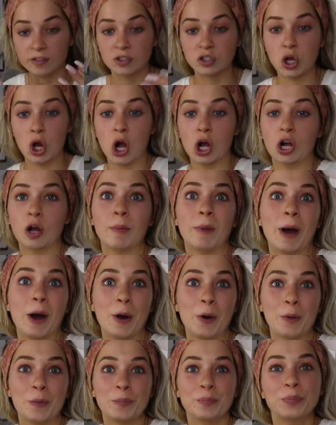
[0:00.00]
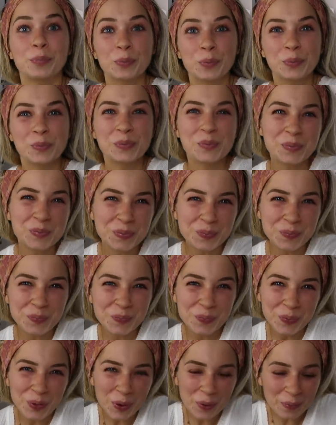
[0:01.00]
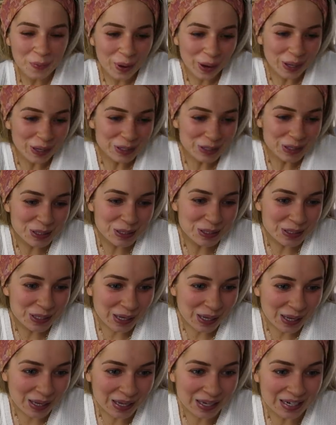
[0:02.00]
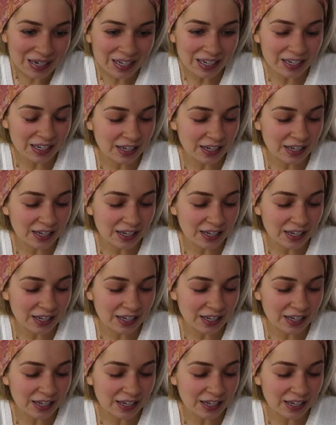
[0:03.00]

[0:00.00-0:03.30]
talk about what I just did.